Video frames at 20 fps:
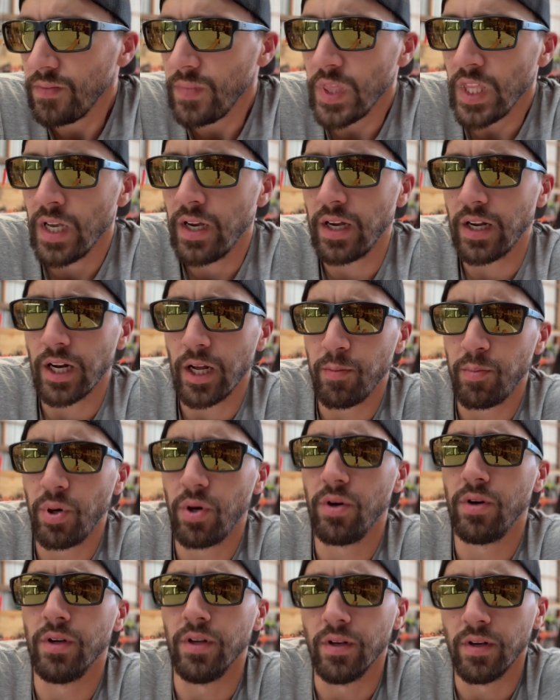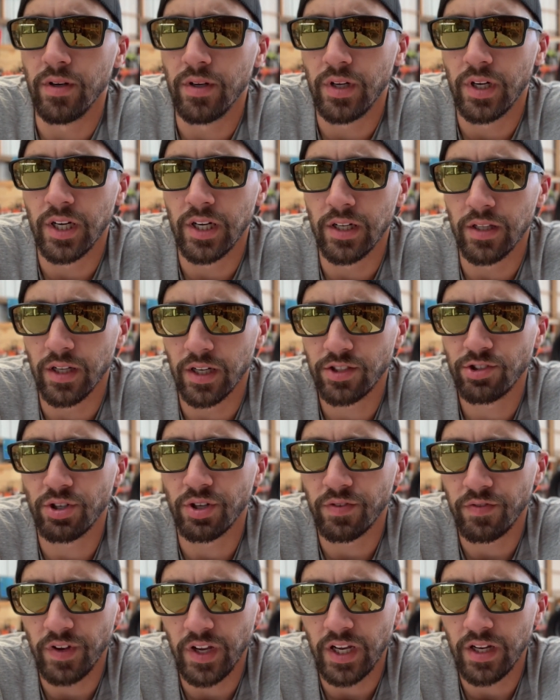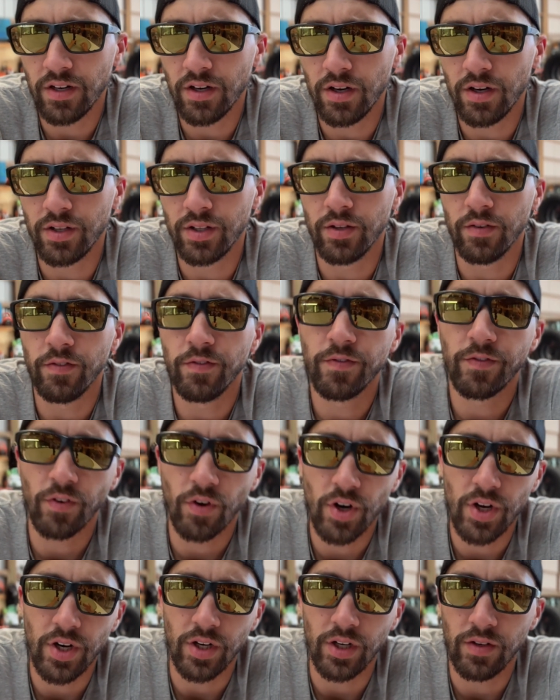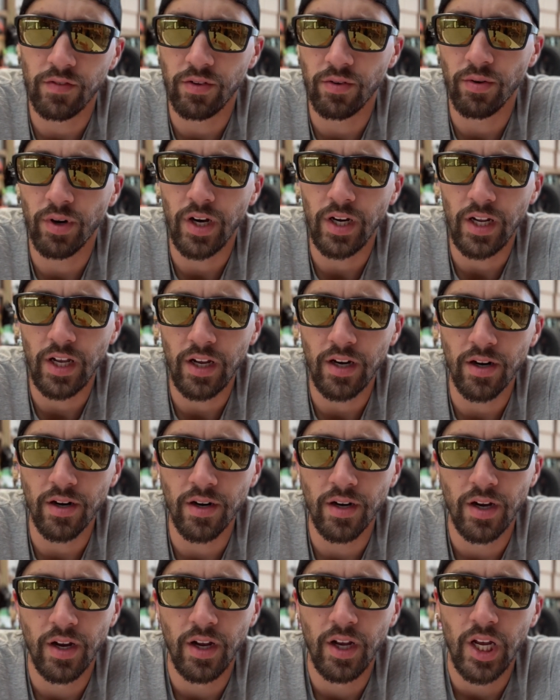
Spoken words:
and I put an electric fan on the front of the radiator,